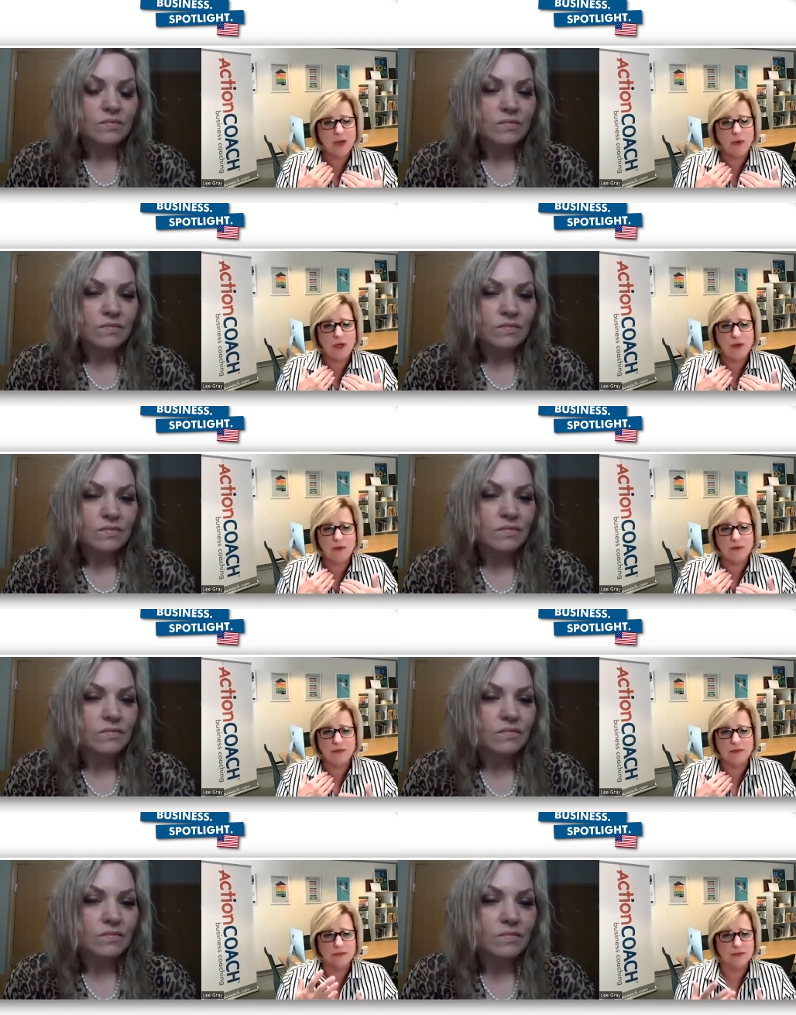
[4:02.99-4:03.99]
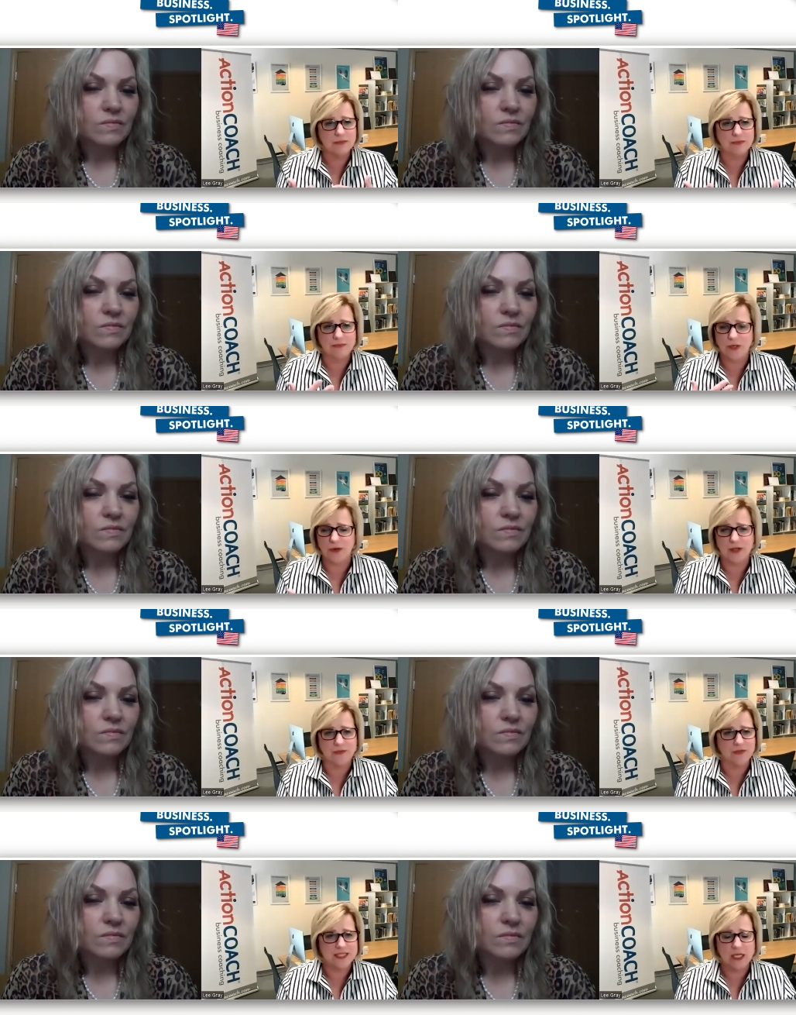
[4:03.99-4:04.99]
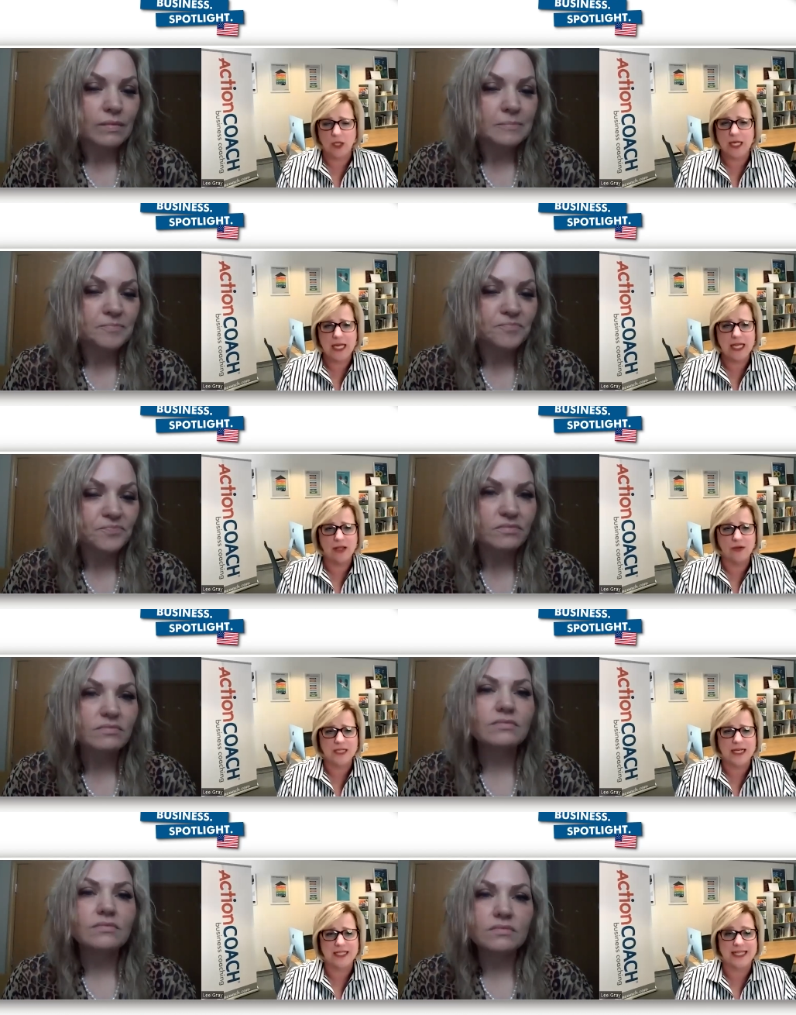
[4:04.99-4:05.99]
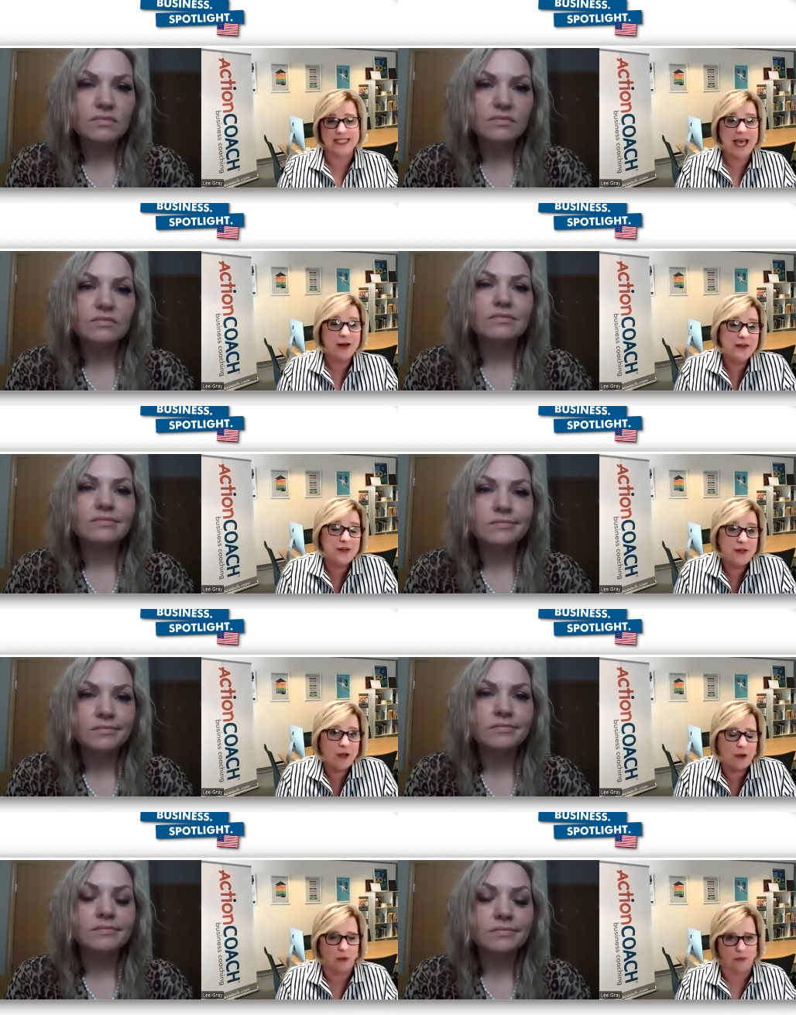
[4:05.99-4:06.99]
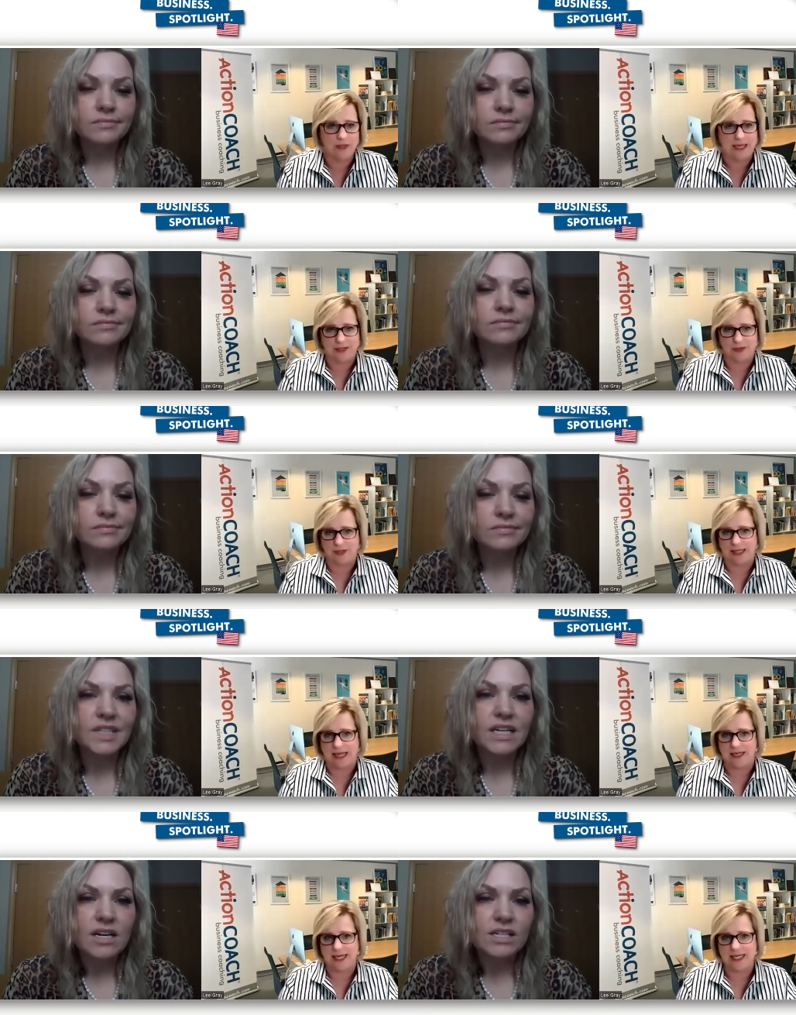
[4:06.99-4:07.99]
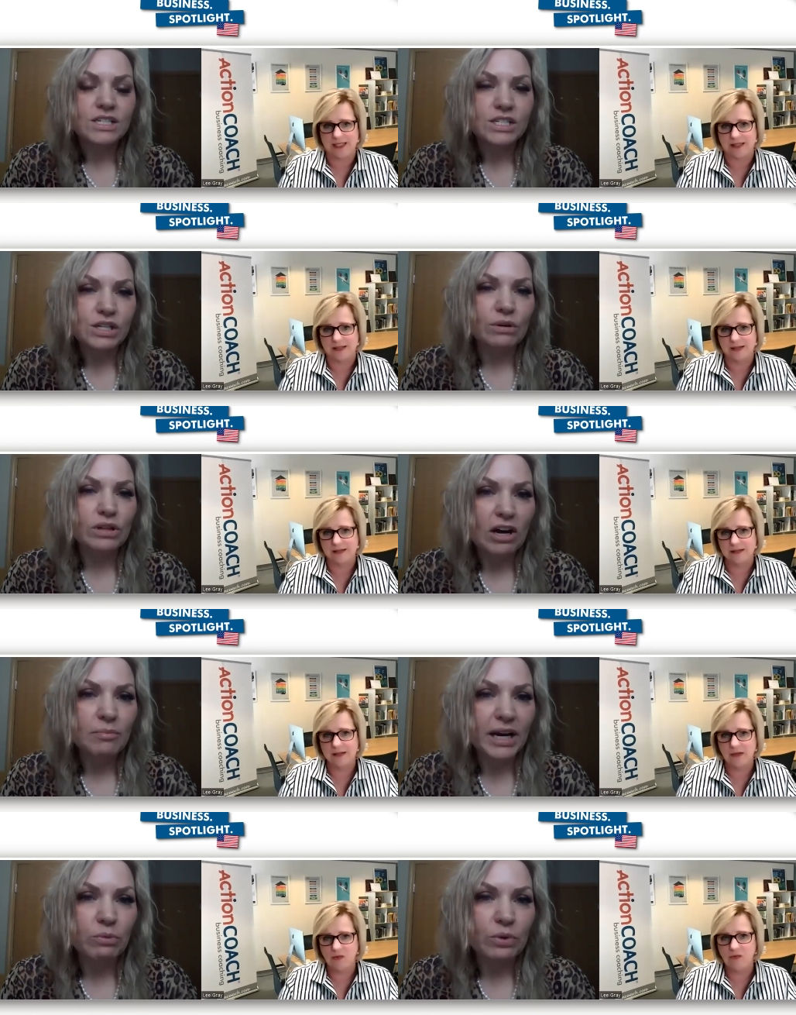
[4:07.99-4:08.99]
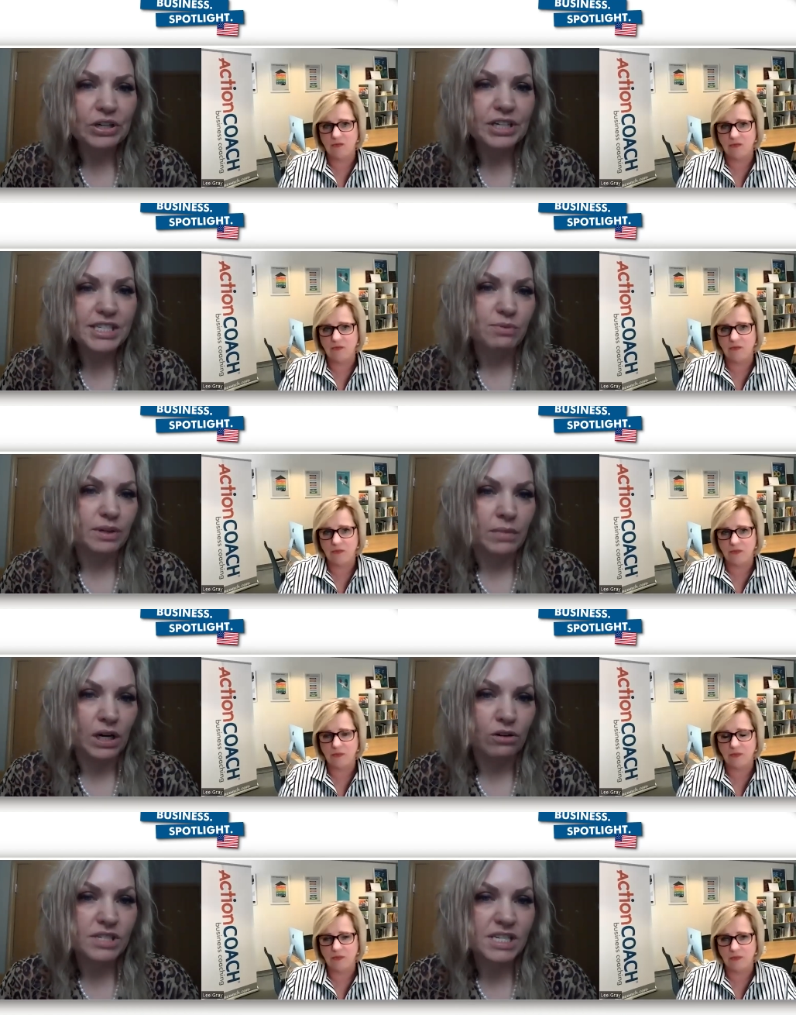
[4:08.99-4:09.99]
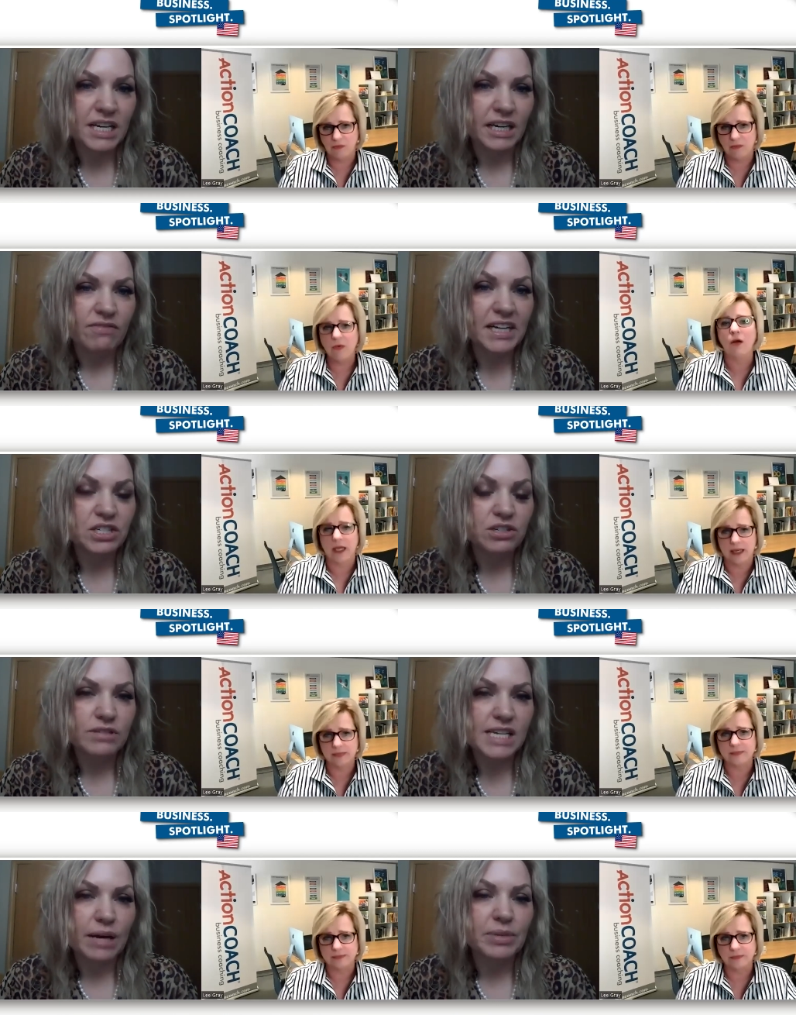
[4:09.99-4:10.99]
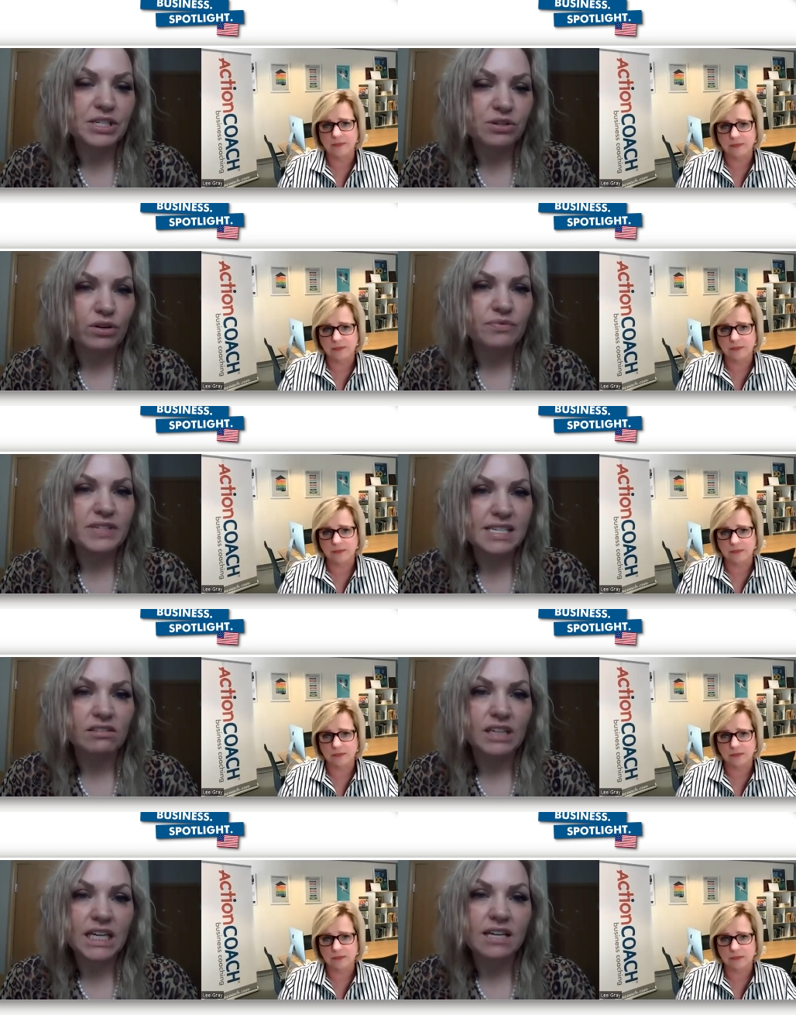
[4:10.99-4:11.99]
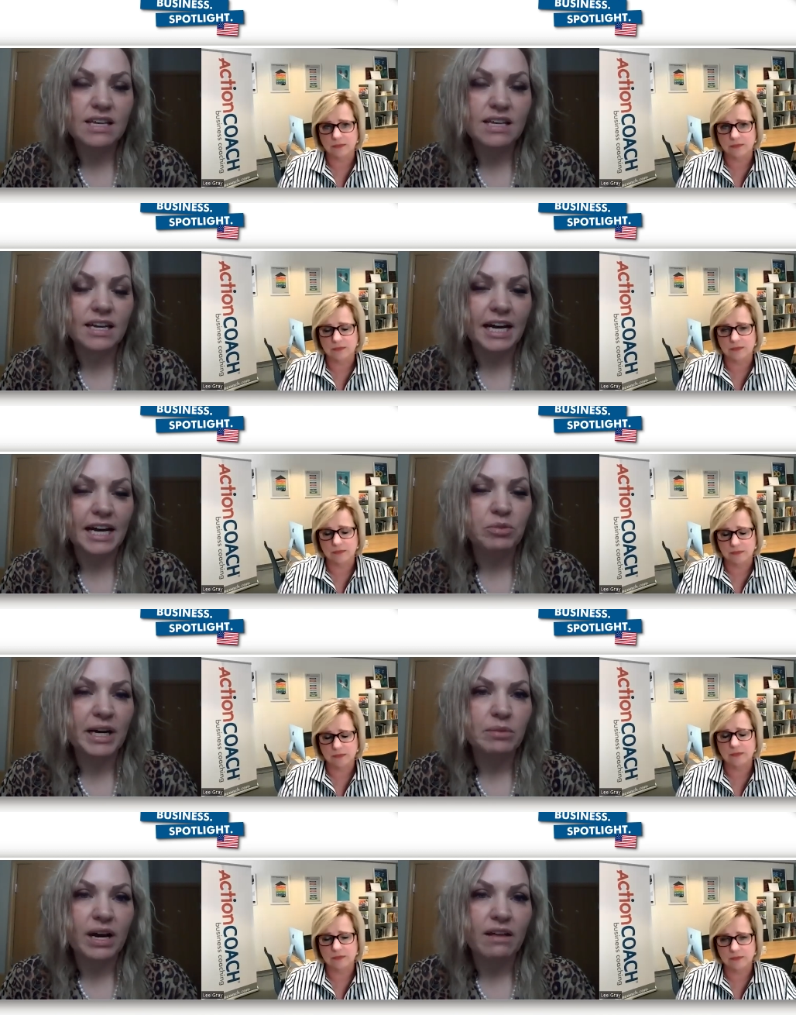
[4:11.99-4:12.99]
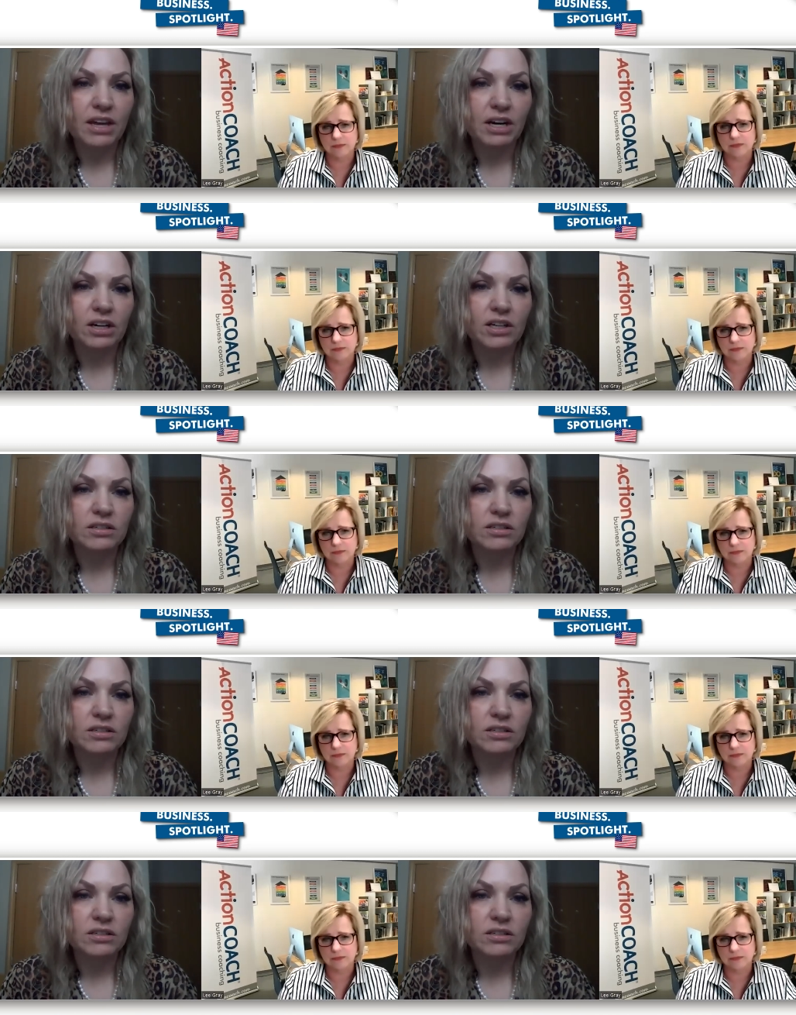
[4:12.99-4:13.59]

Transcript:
Speaker 1: when you go to the facility and those kinds of things? I don't even know the answer to that. And I guess
Speaker 2: a lot of my work is remote. If I okay. do step into a facility, then I abide by their